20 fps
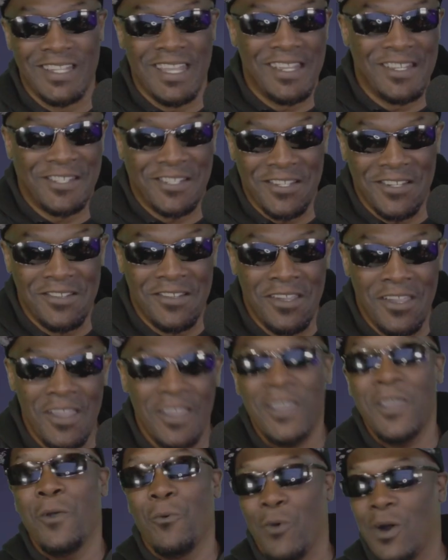Nation.
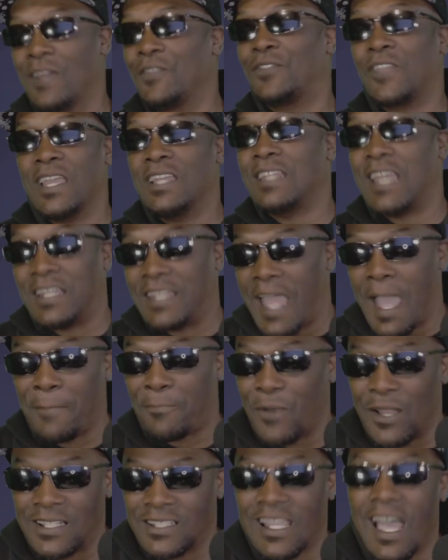One thing that Dak
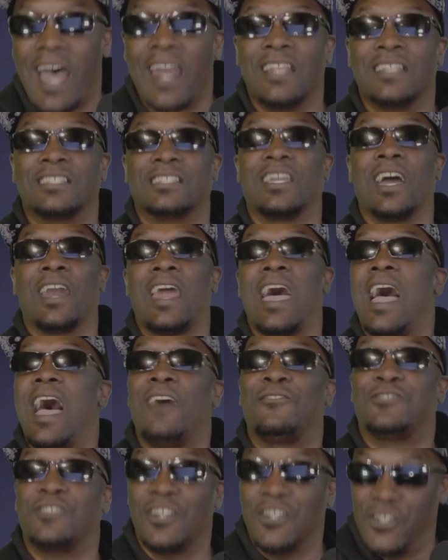Prescott is going to
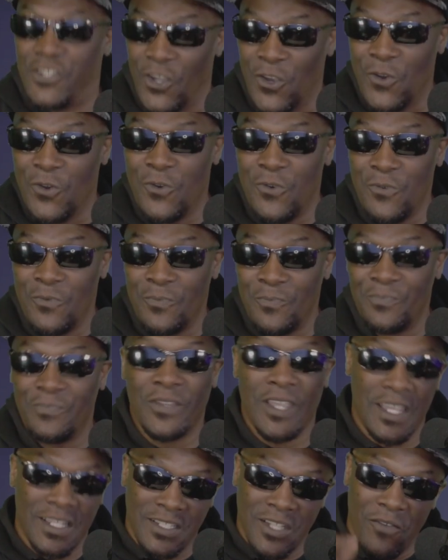have to do
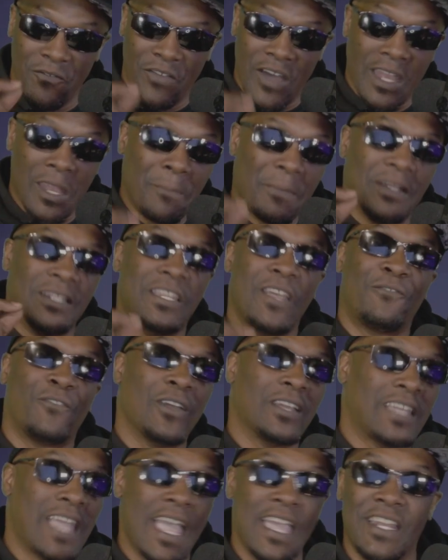is develop a
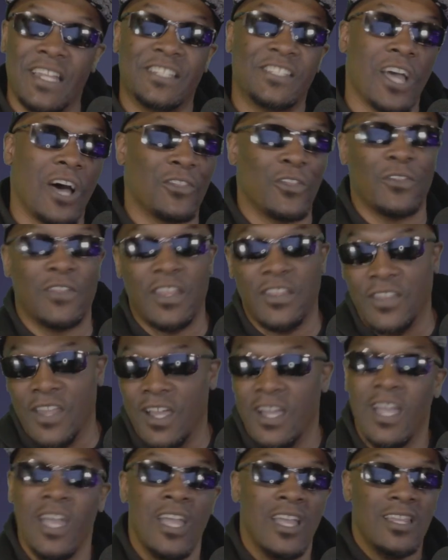different cadence other than
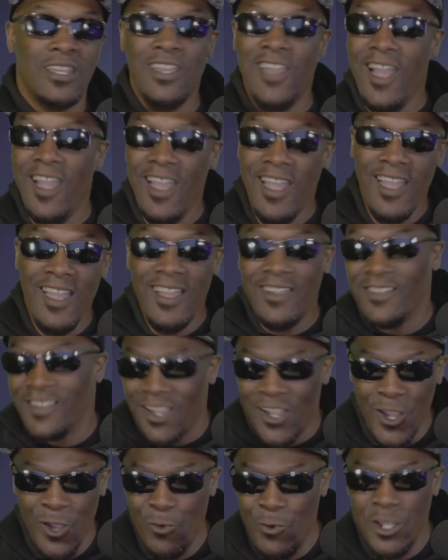the, yeah,
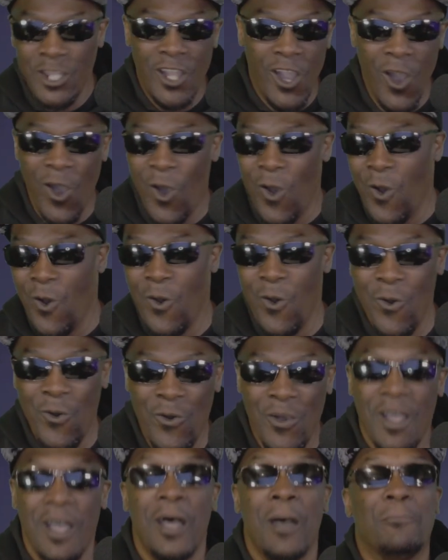here we go,
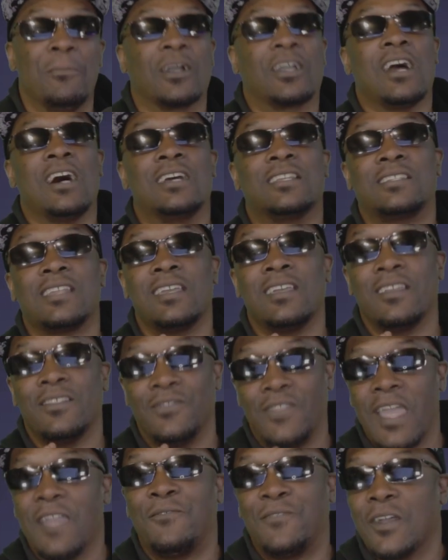because
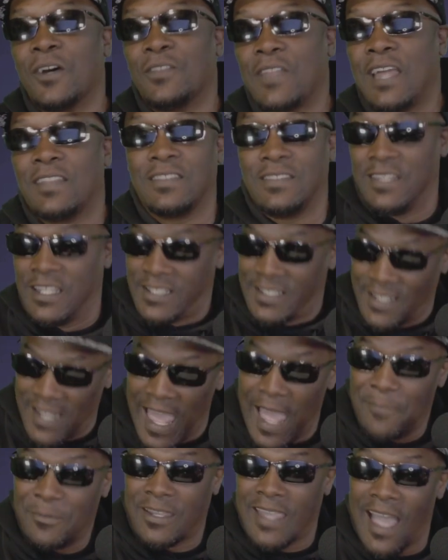they feel that the
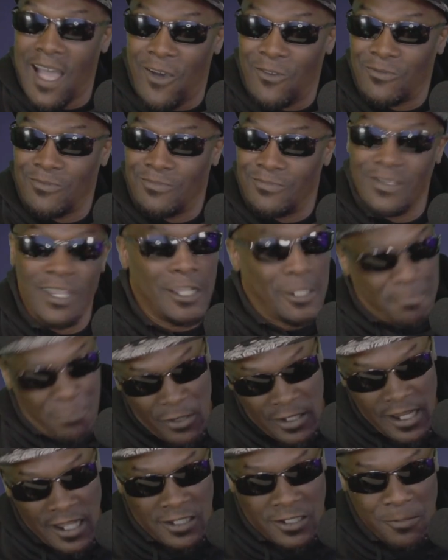snap count is
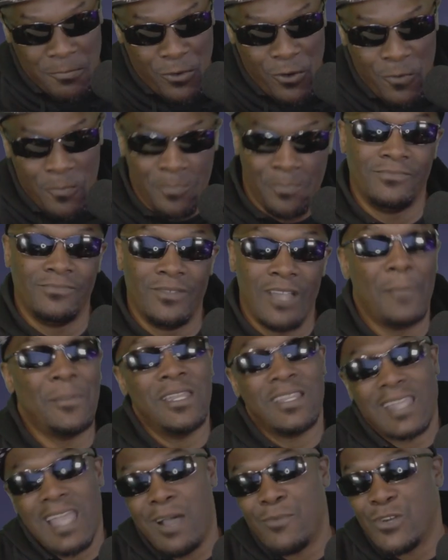predictable. I
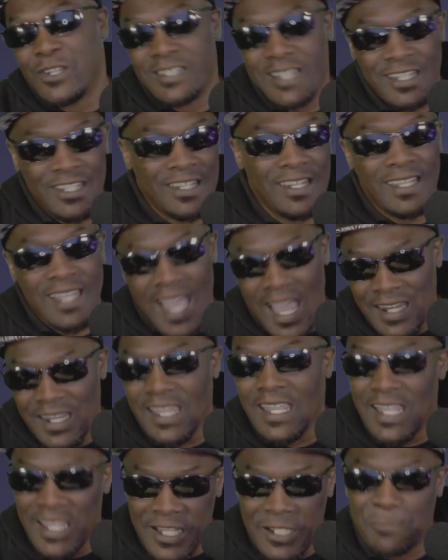mean, Cowboys Nation, it kind
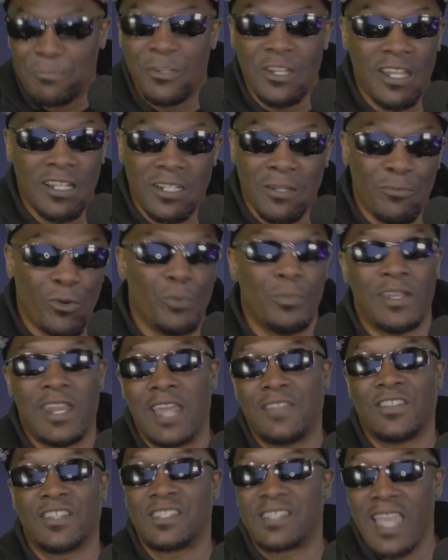of is predictable, but
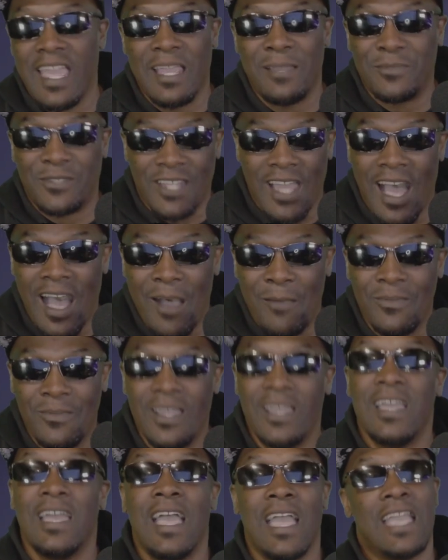at the same time,
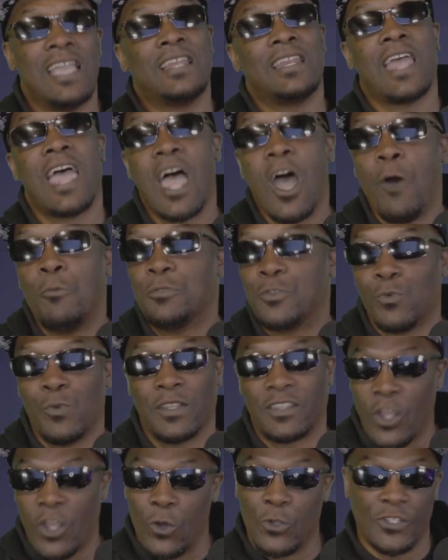it helped
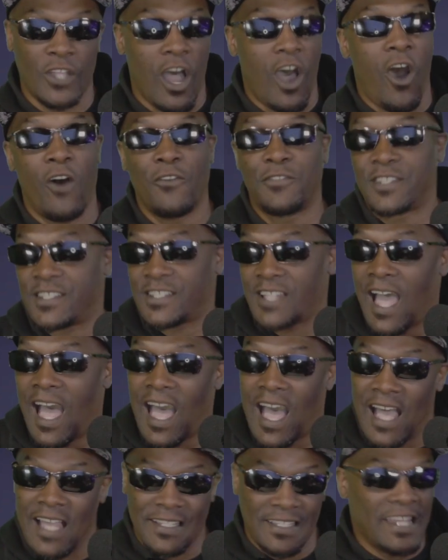with those
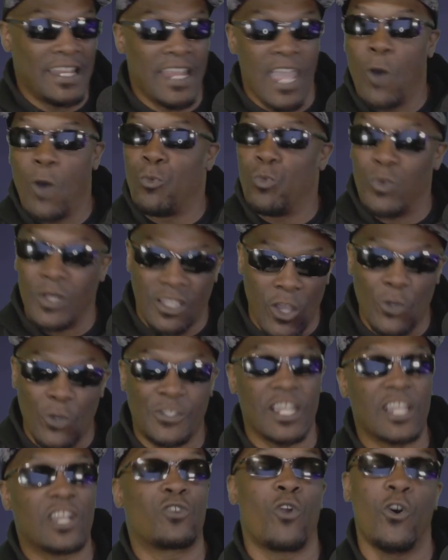offsides. It helped with
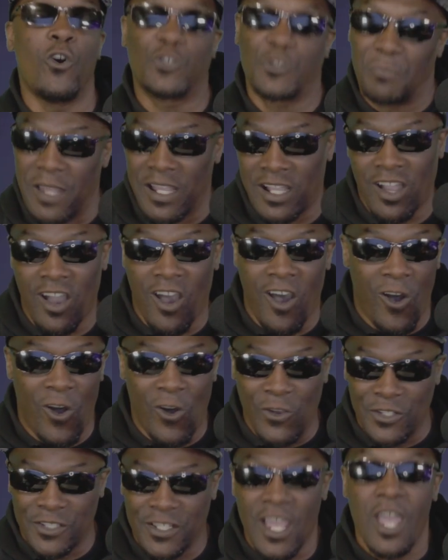those encroachment
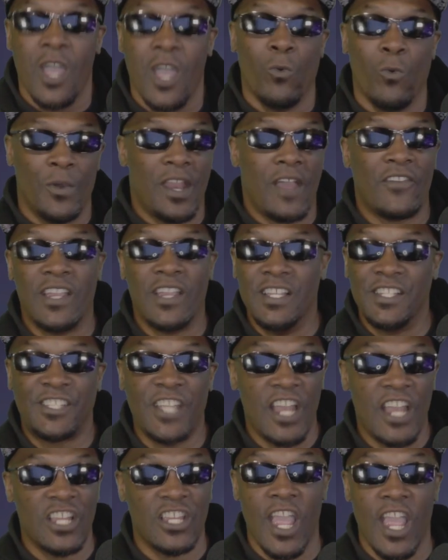calls. Whenever he
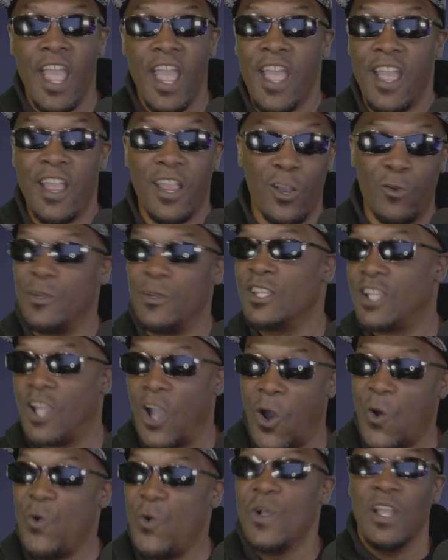said, yeah, here we
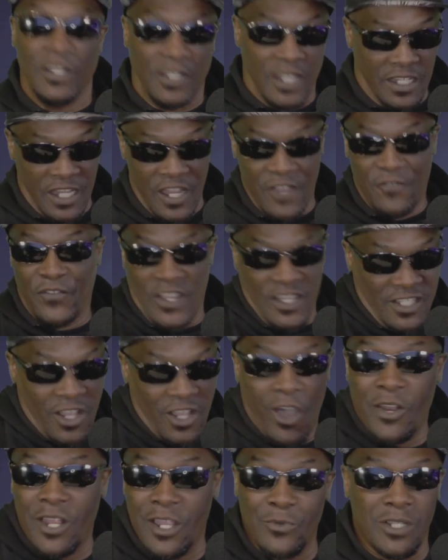go, the defense
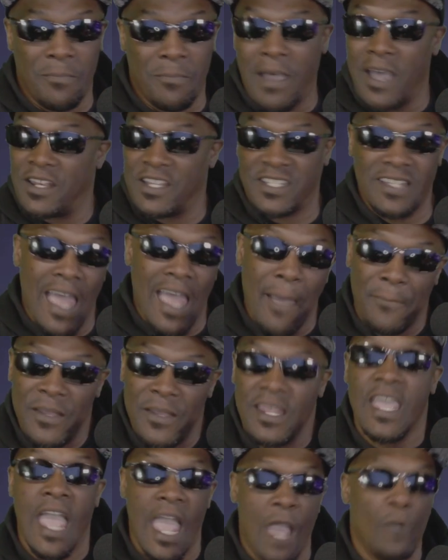thought he was about to snap
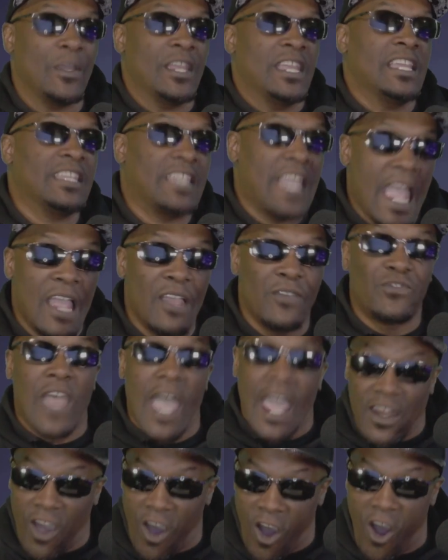it, and when he gave
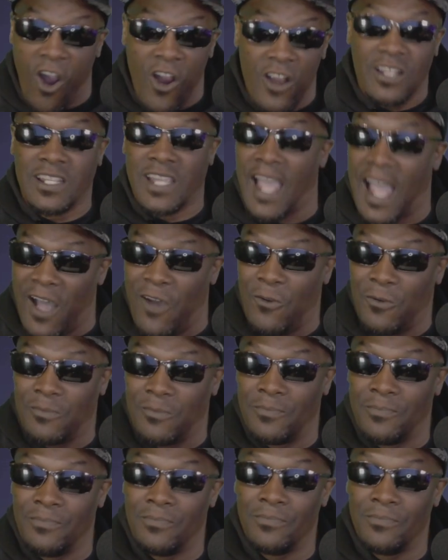that hard count,